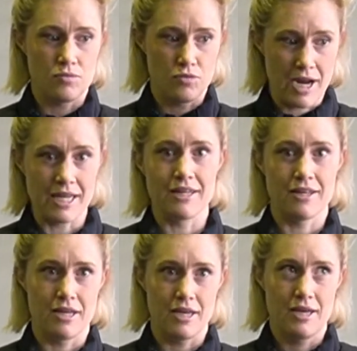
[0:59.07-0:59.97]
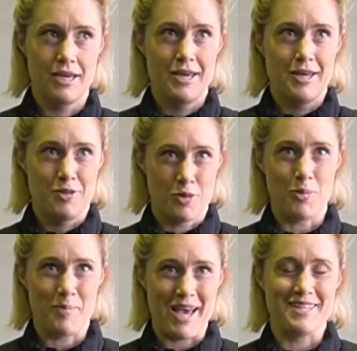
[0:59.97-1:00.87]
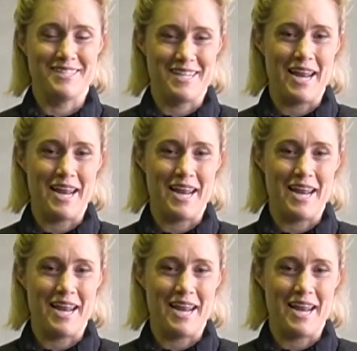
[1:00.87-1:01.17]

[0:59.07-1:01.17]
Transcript: regular thought patterns that